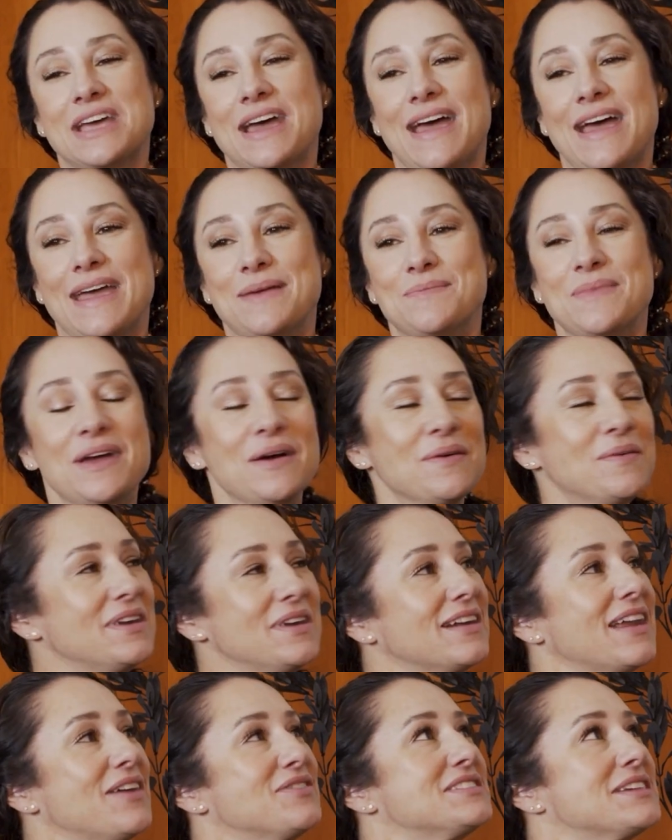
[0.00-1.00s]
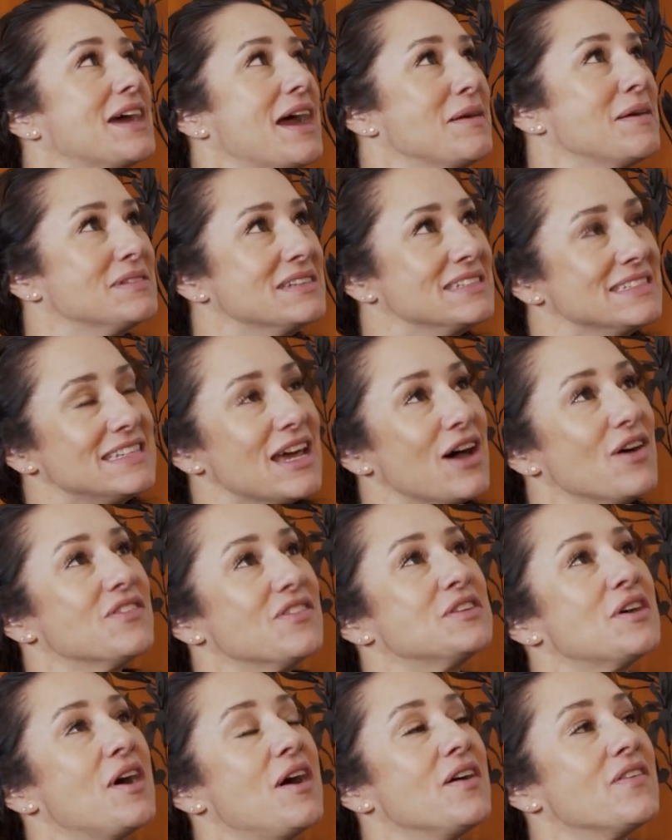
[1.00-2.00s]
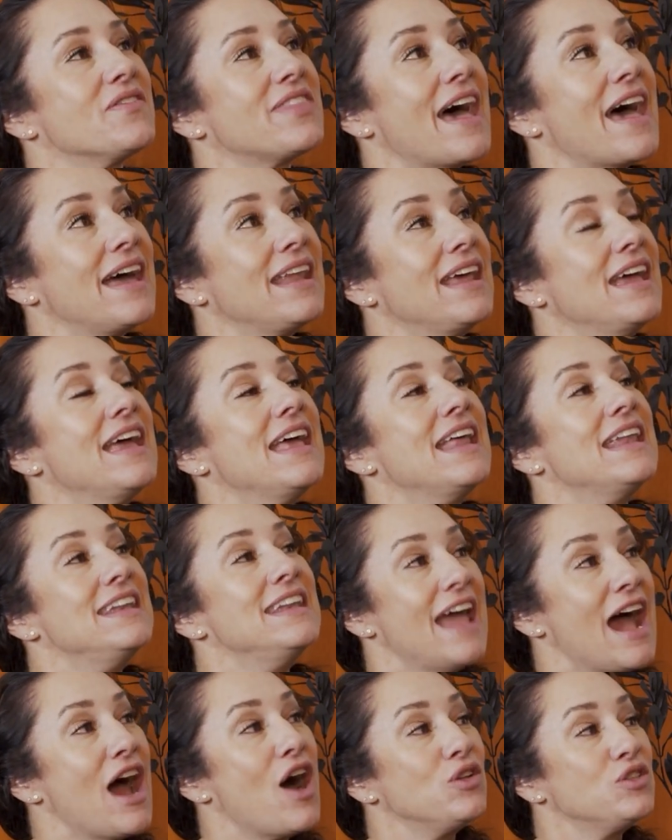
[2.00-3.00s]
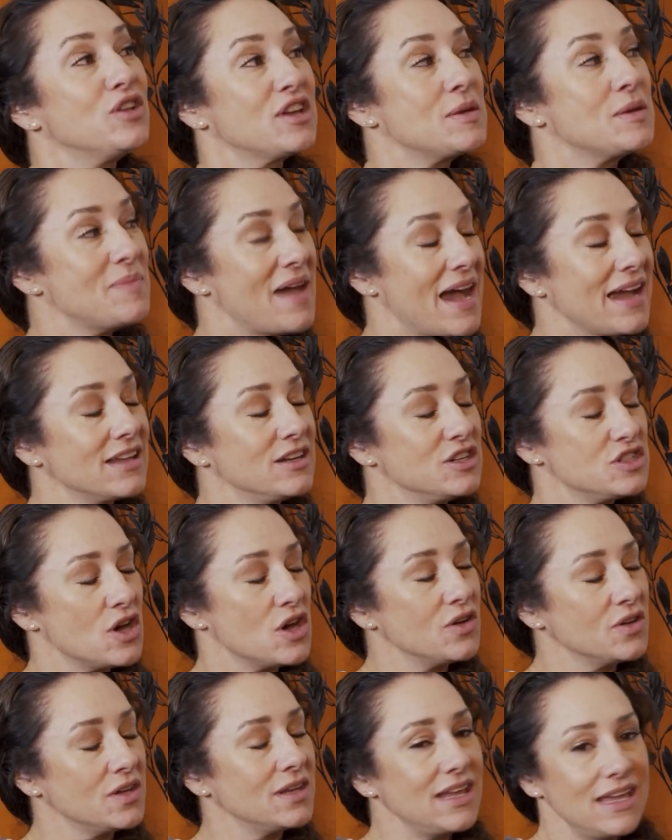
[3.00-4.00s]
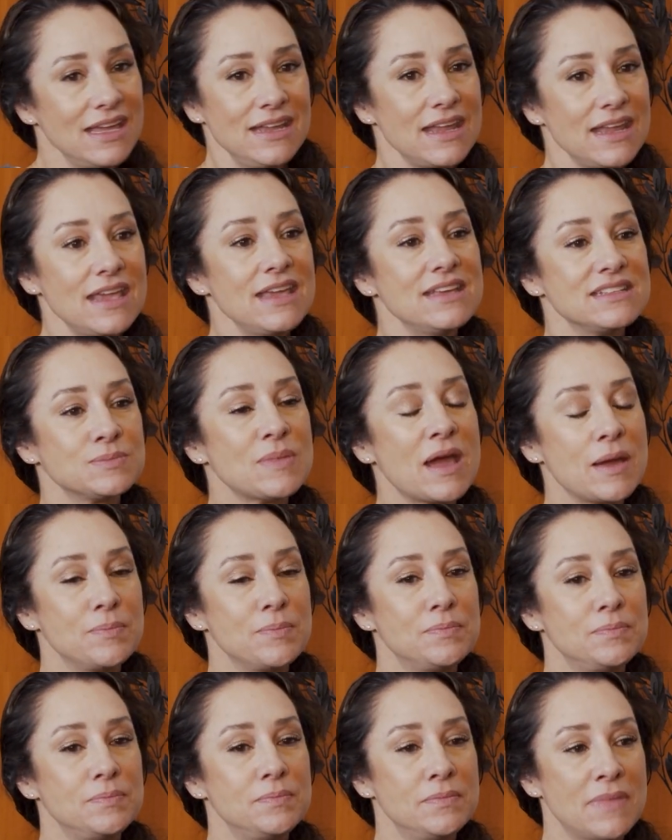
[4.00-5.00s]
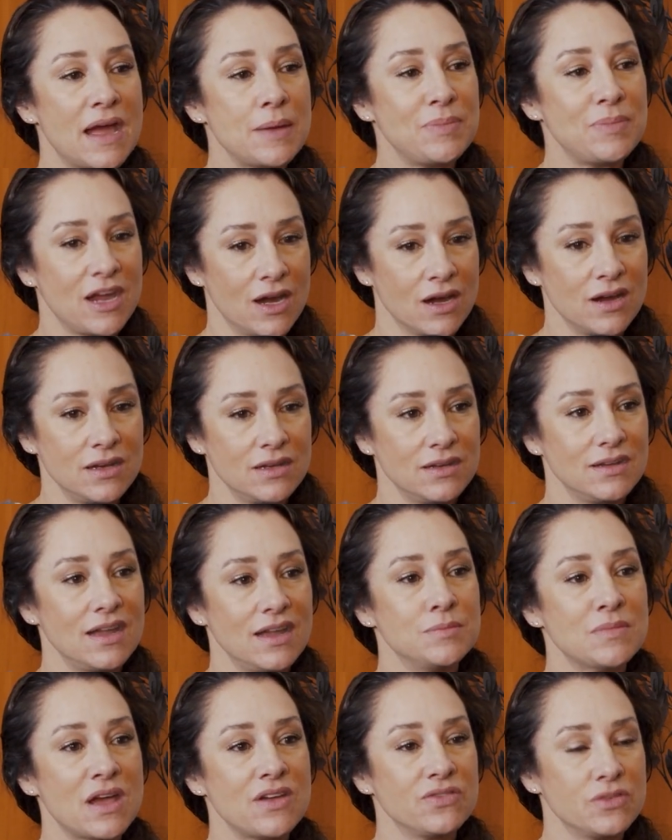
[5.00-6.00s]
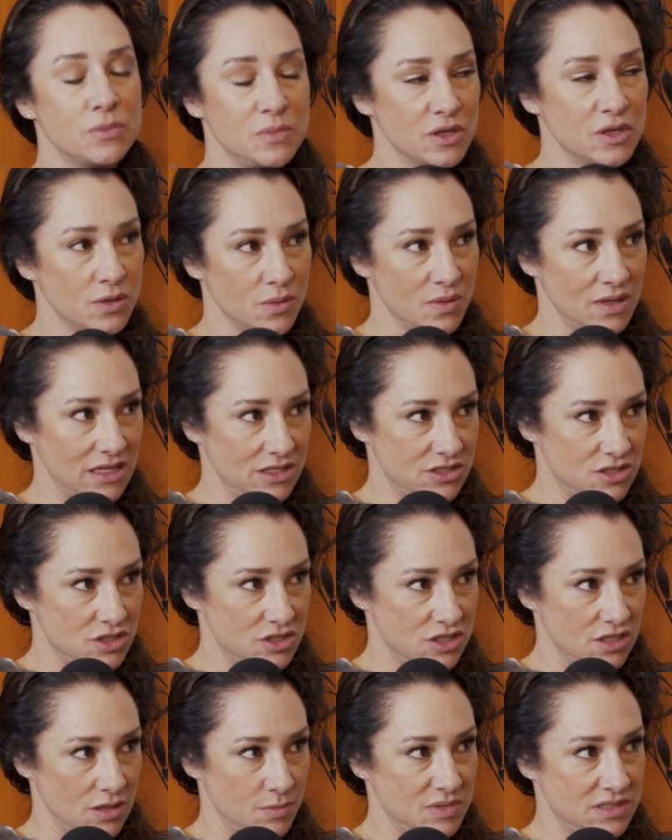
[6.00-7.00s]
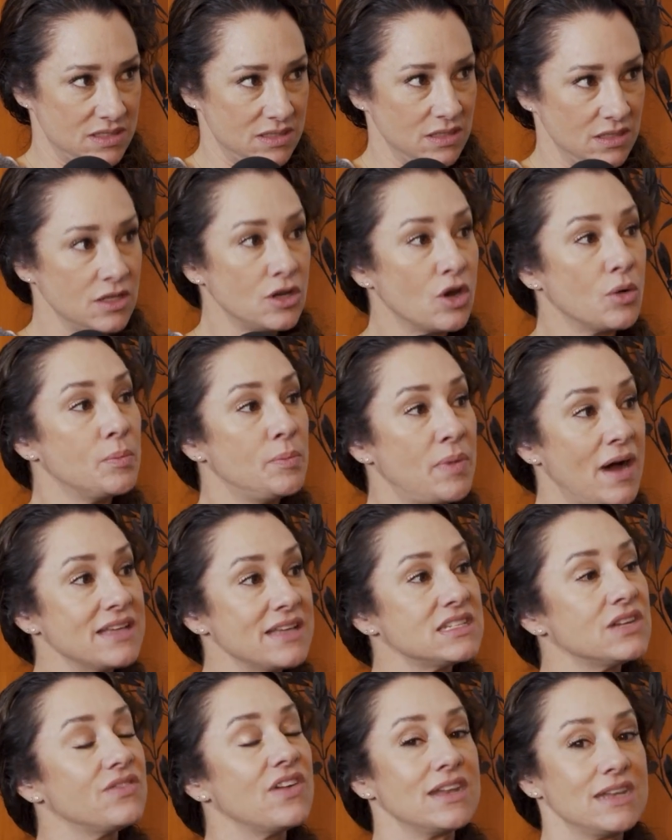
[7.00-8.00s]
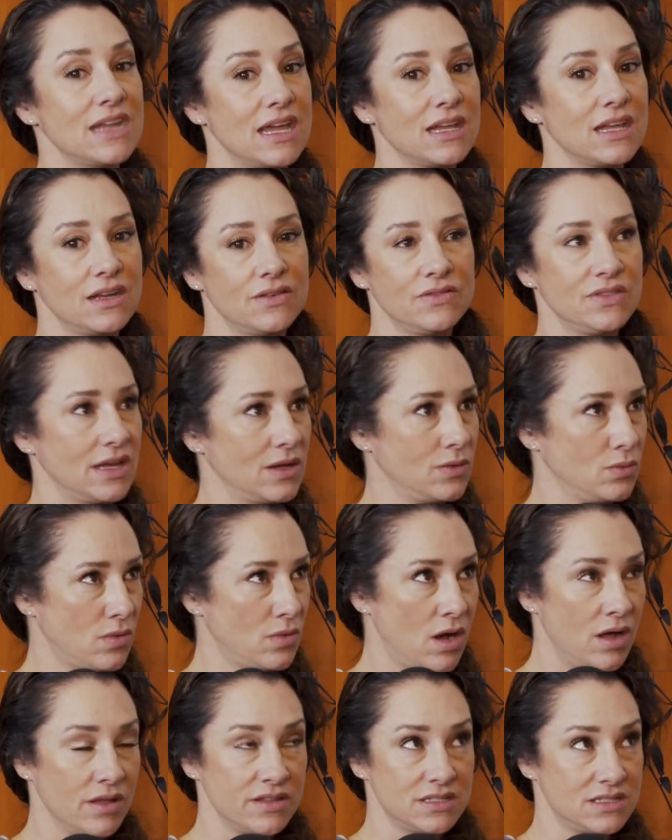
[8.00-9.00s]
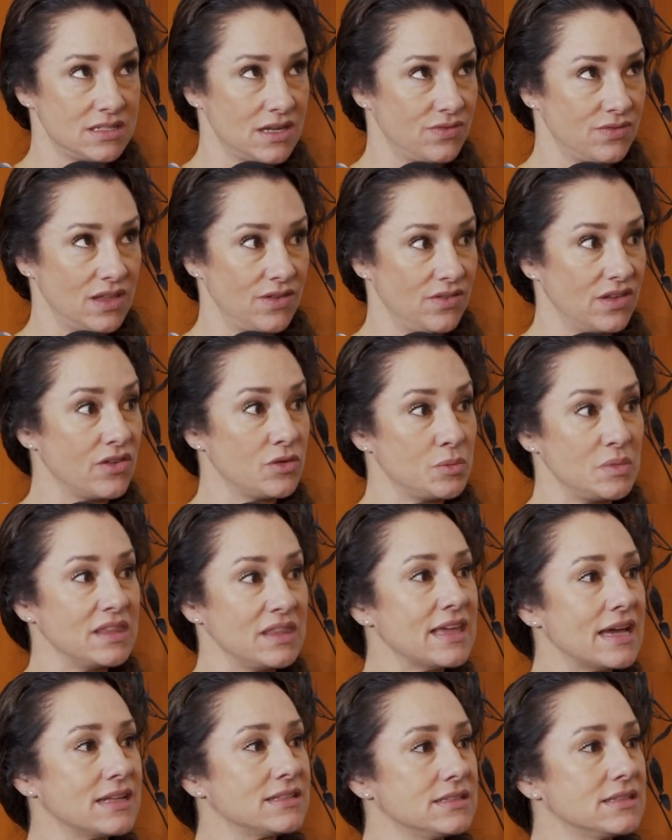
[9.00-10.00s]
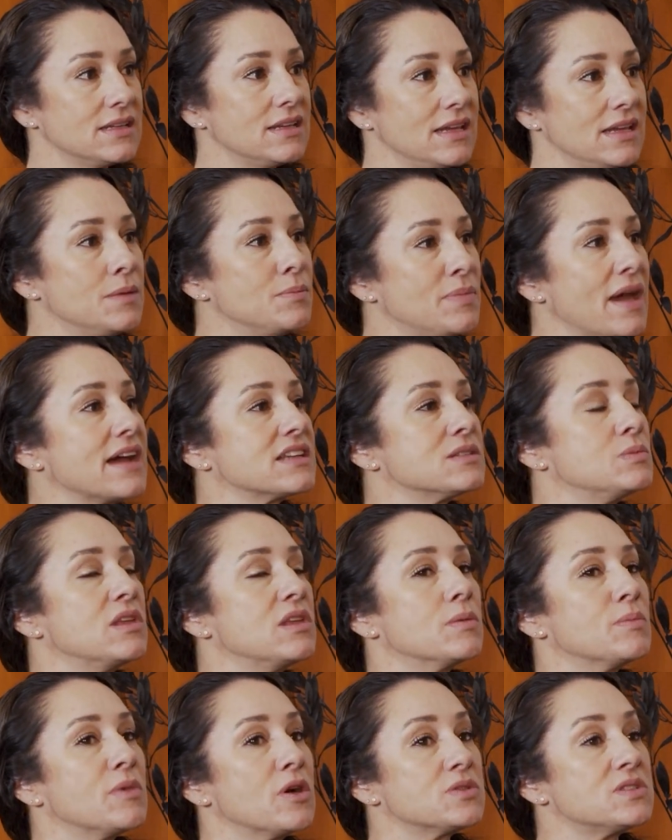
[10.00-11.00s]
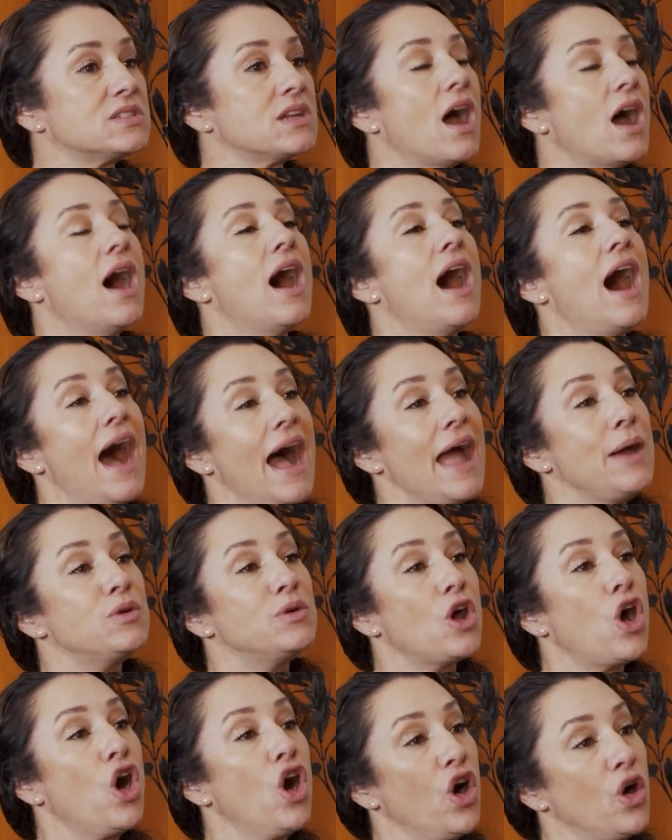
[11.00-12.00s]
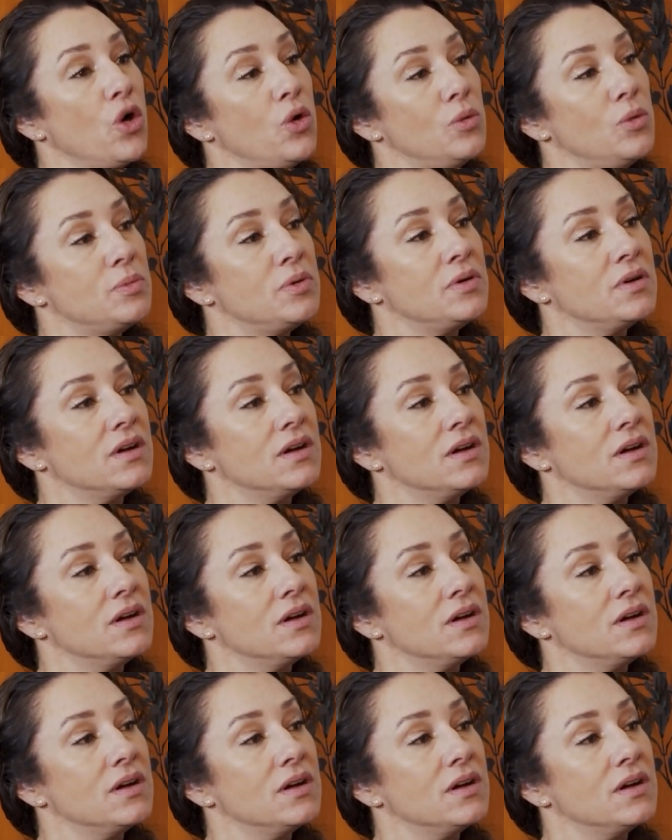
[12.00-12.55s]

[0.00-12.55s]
time. We don't have time to delve into all of that. Now, looking back in adulthood, it is my parent in my familial relationships, positive and negative, like all the stuff they've given me that impacts me the most. I would hope